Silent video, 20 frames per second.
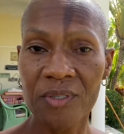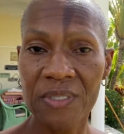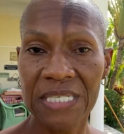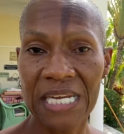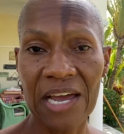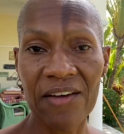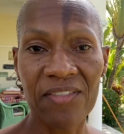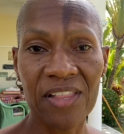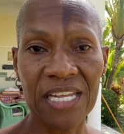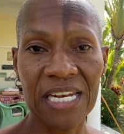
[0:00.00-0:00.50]

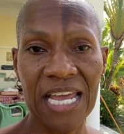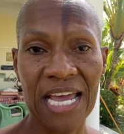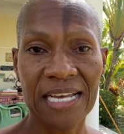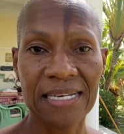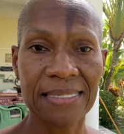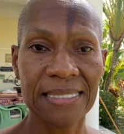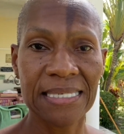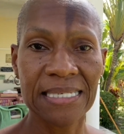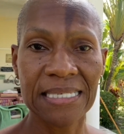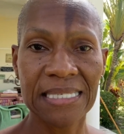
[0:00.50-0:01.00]
Devlin
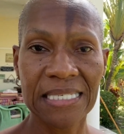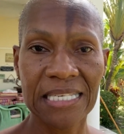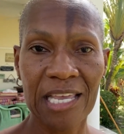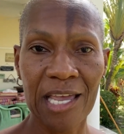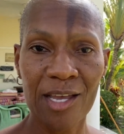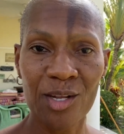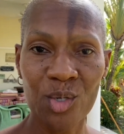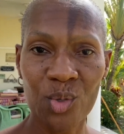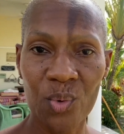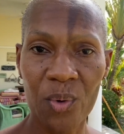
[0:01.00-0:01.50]
has the
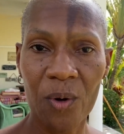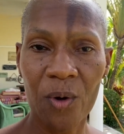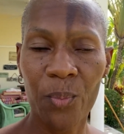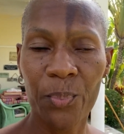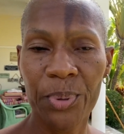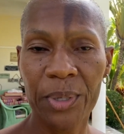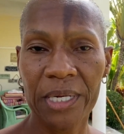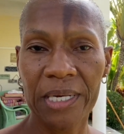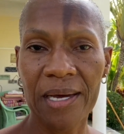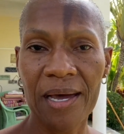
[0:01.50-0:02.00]
schedule
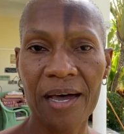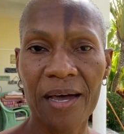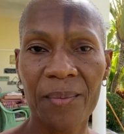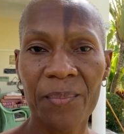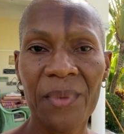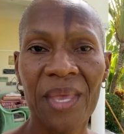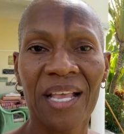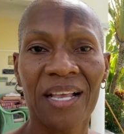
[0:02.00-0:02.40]
put up.